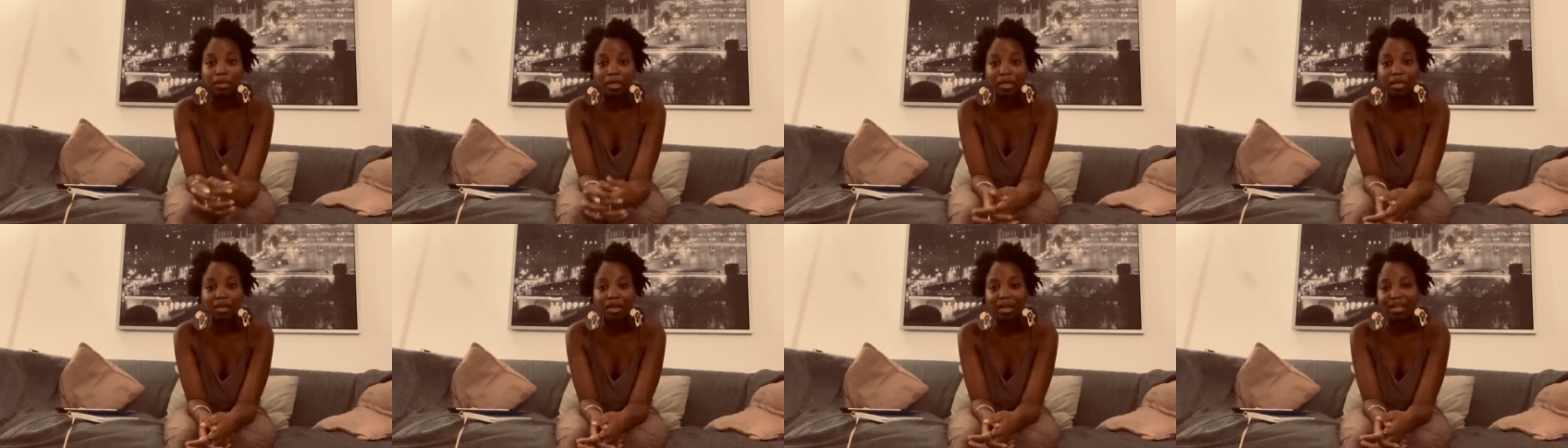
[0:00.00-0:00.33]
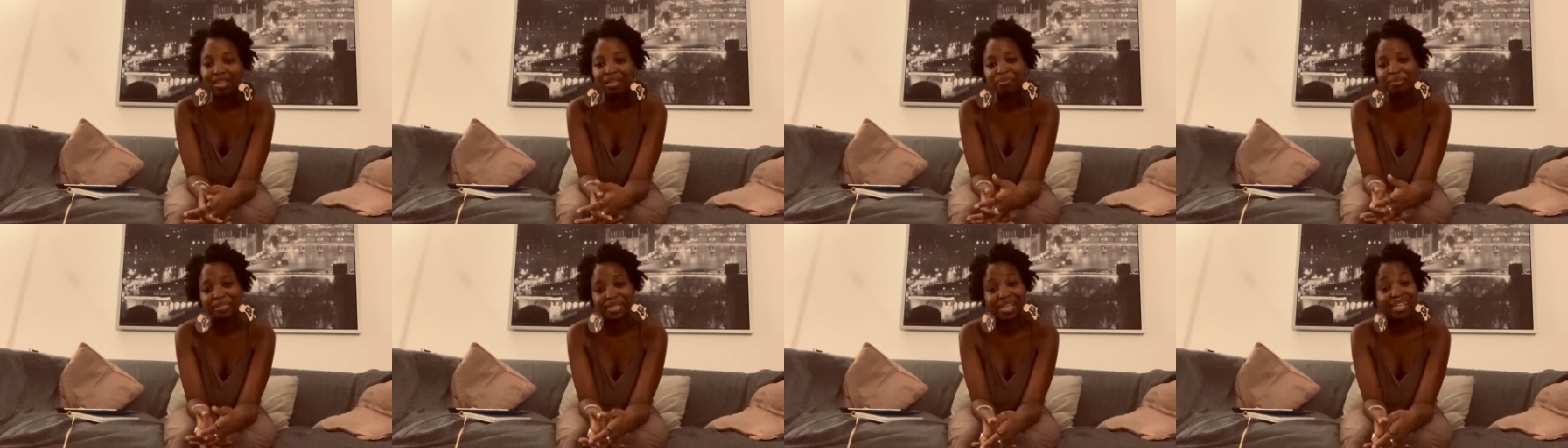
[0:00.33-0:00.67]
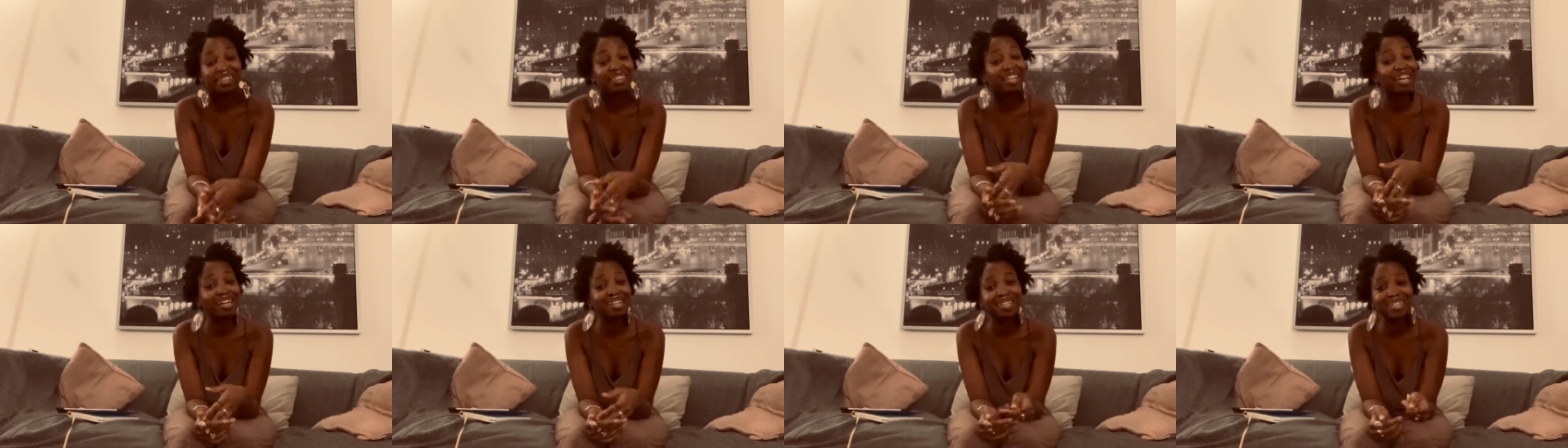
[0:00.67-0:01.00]
I keep
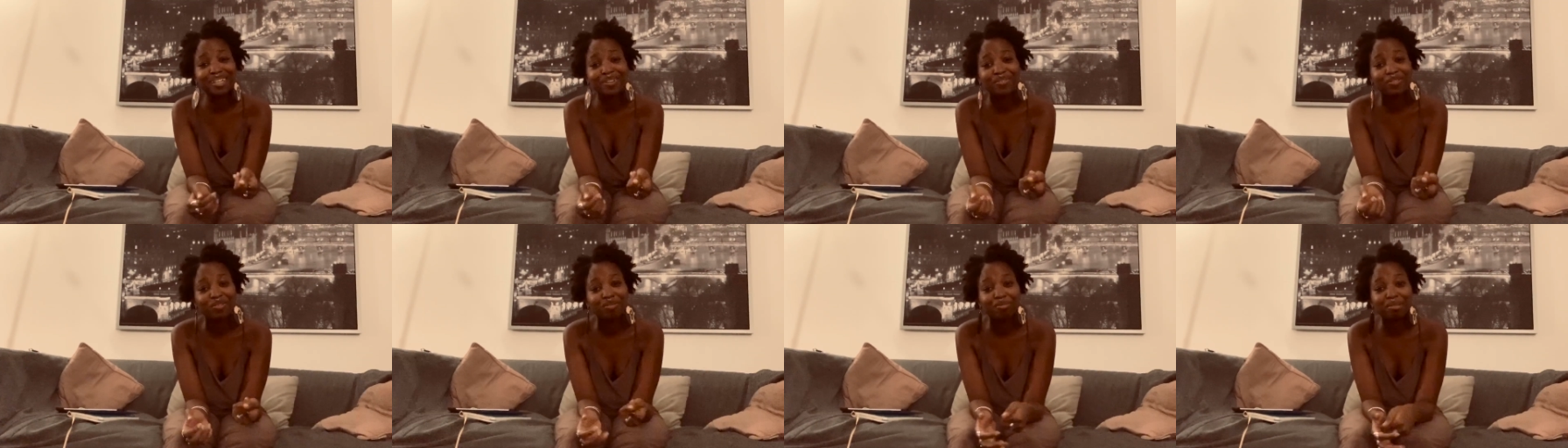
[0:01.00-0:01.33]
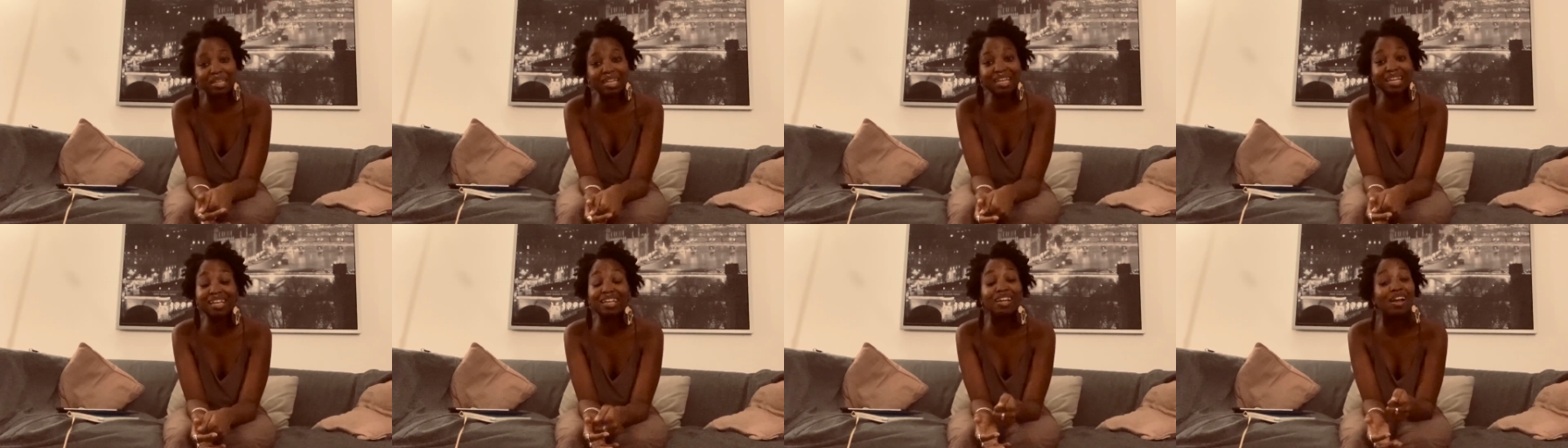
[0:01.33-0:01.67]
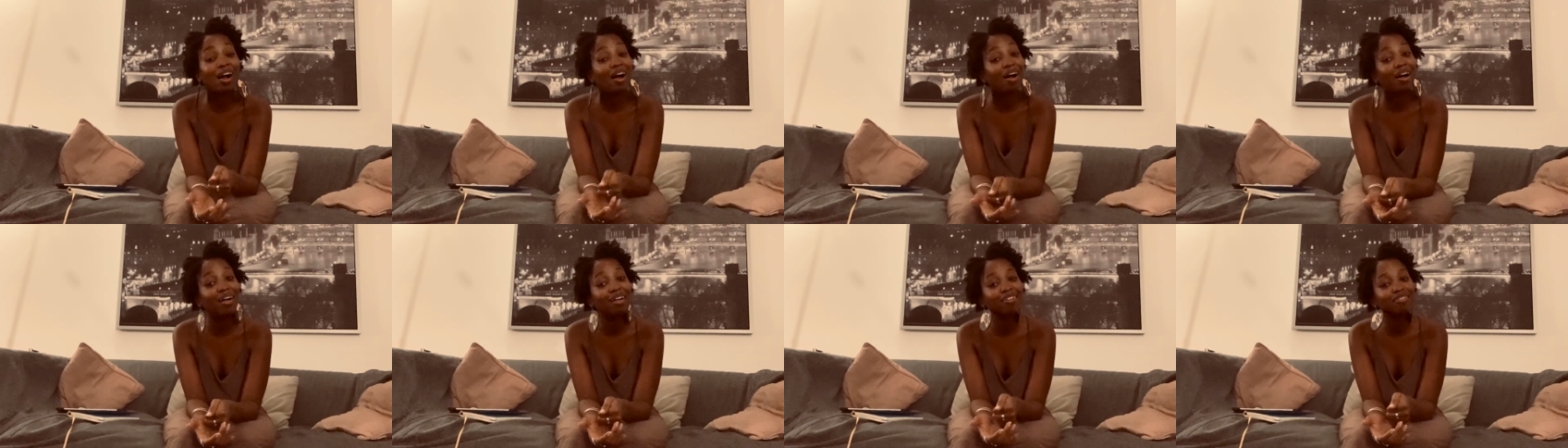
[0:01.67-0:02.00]
saying luckily for me,
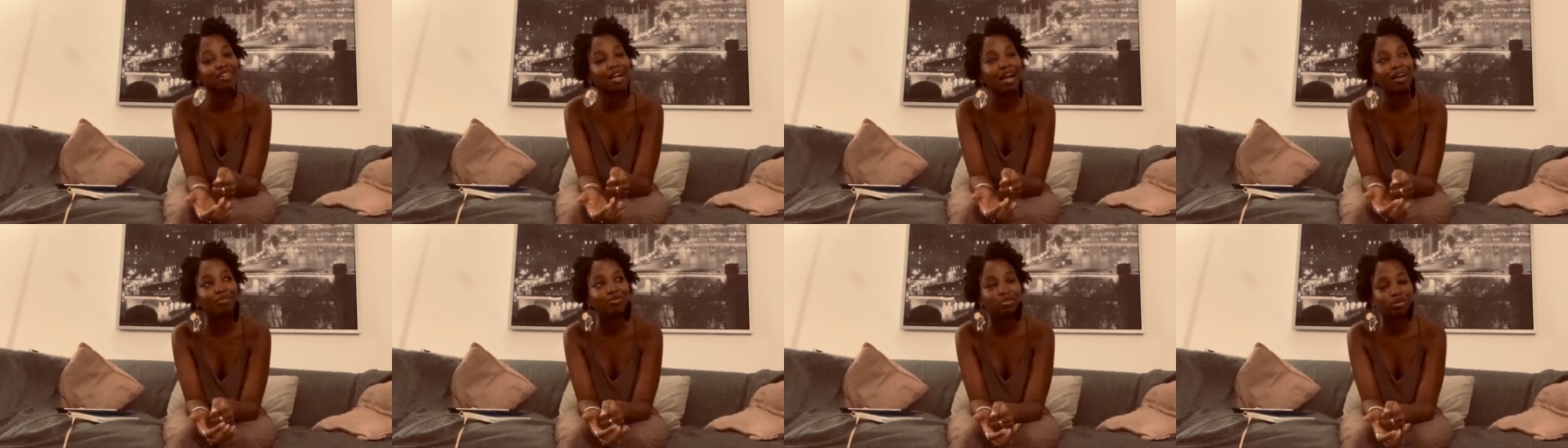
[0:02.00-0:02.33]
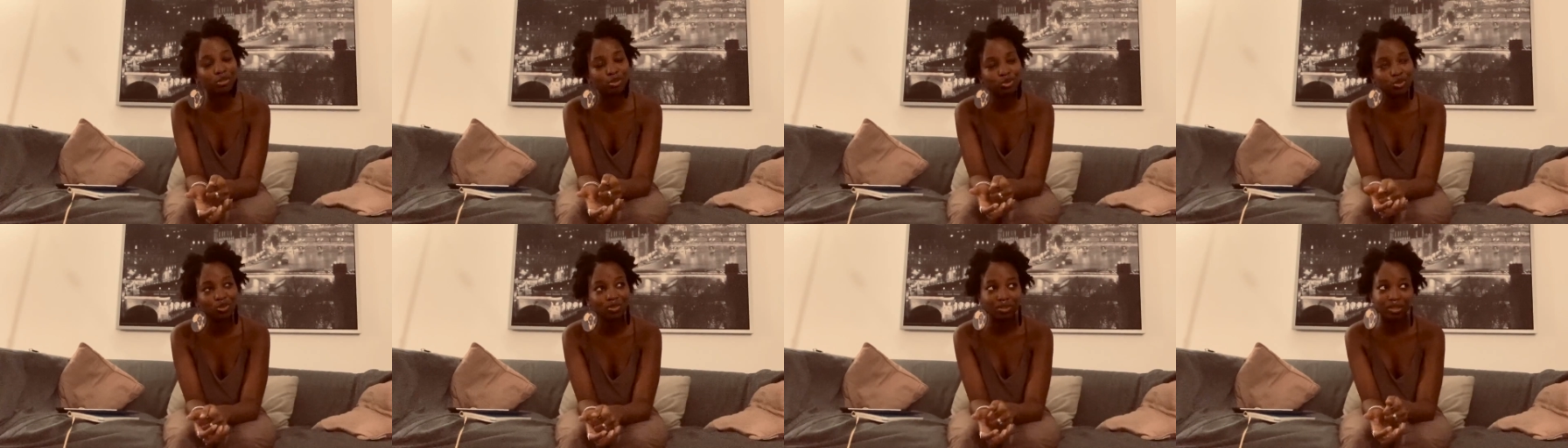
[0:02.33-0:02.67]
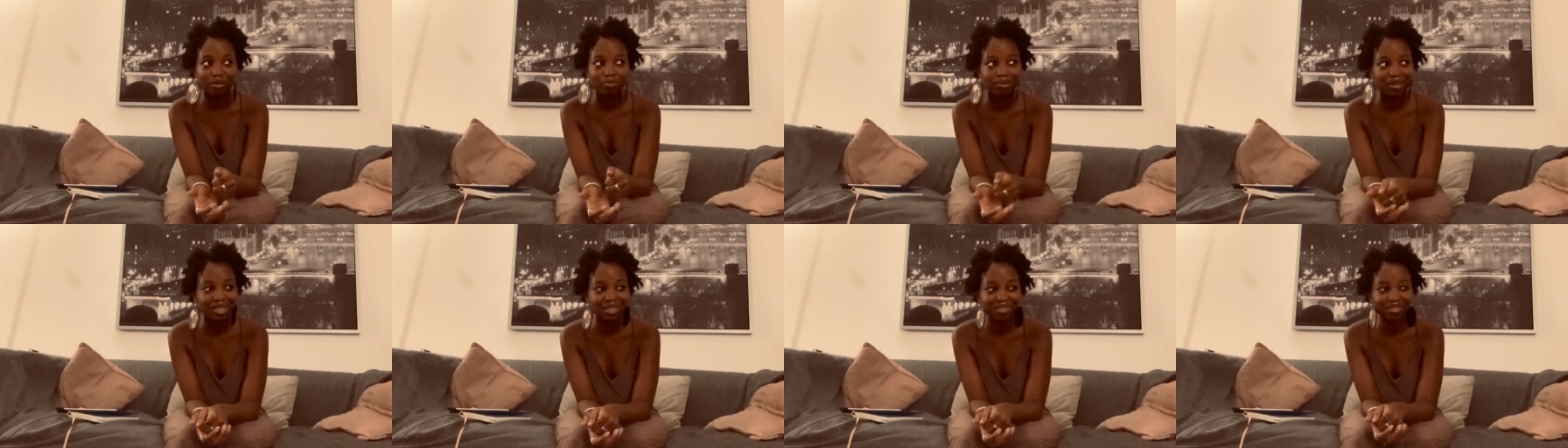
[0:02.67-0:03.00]
y'all, I was
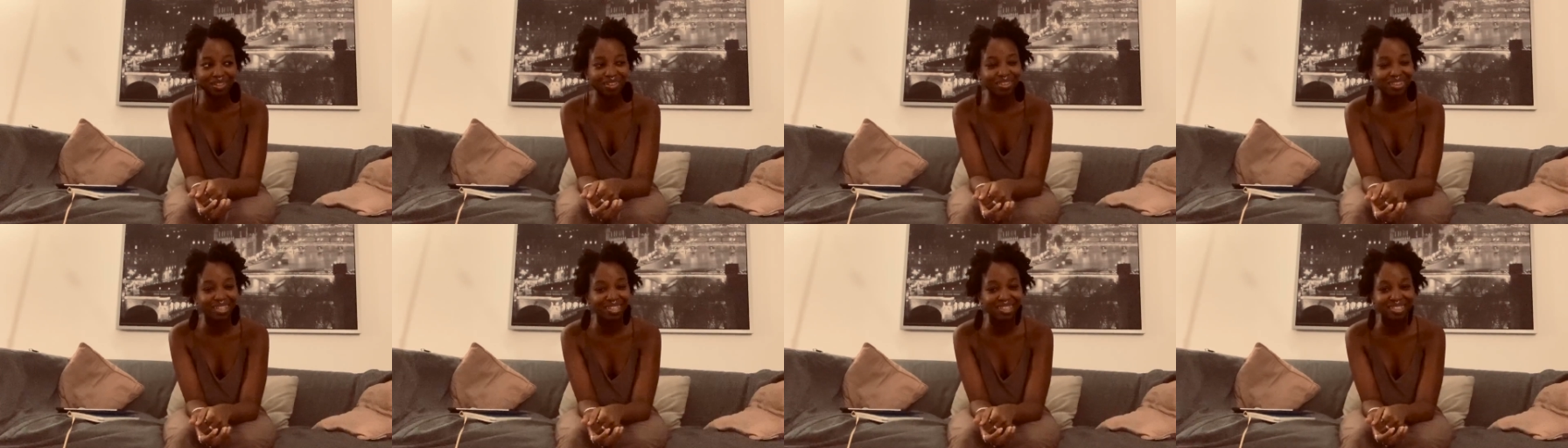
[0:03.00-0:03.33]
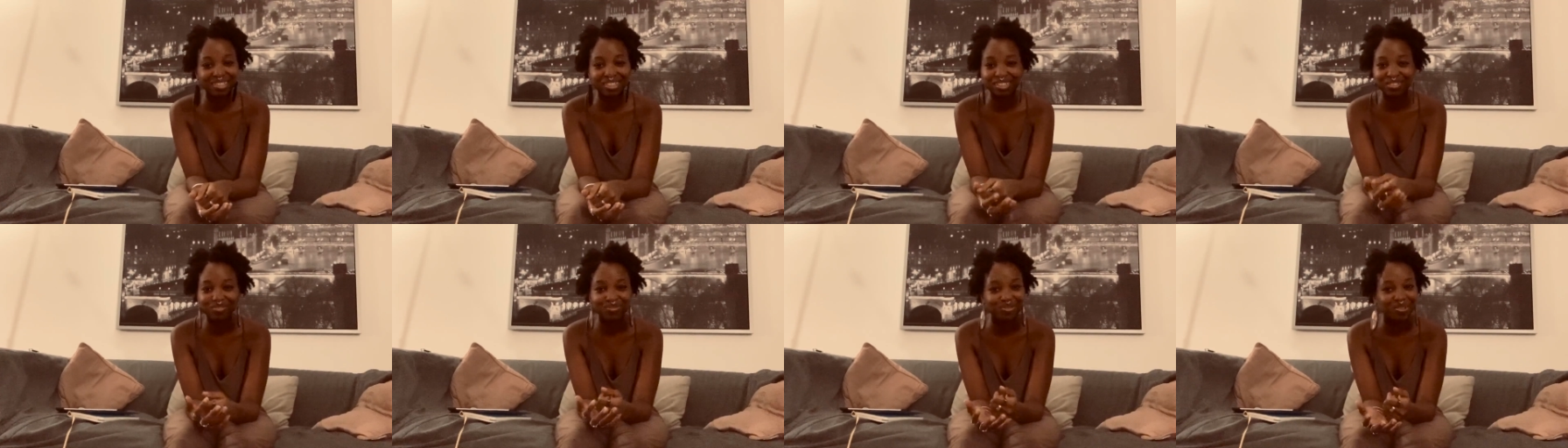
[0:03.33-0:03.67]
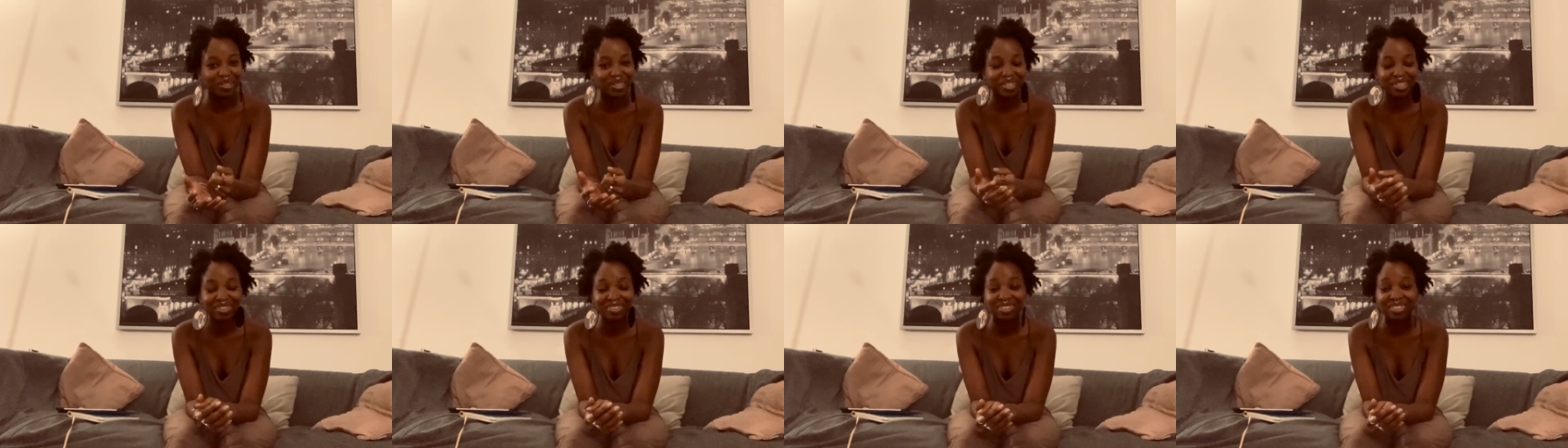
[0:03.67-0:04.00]
truly blessed on this
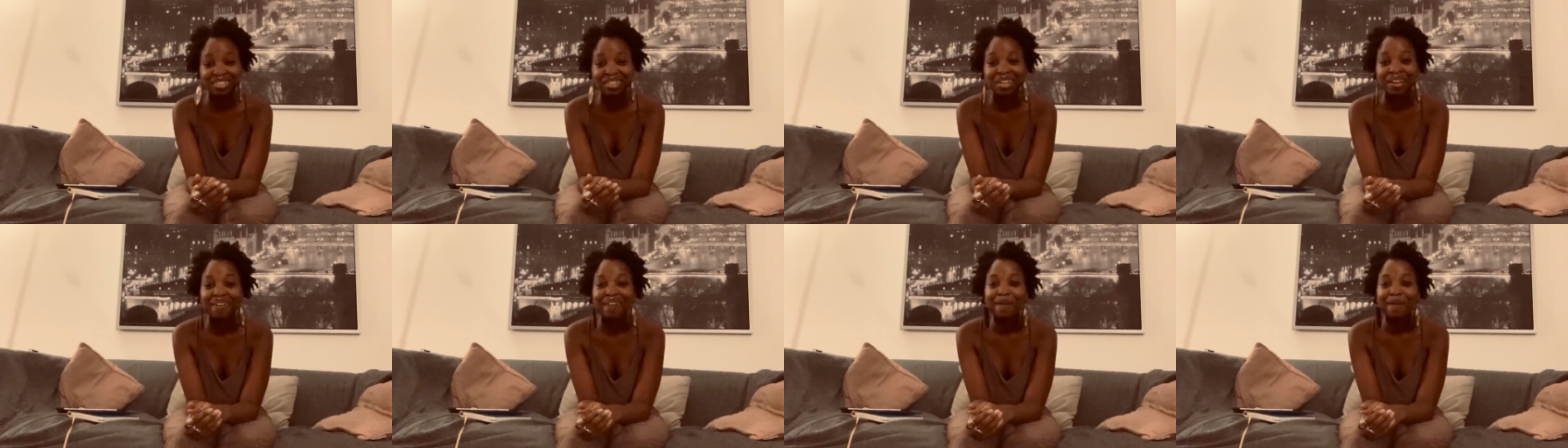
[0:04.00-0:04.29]
voyage.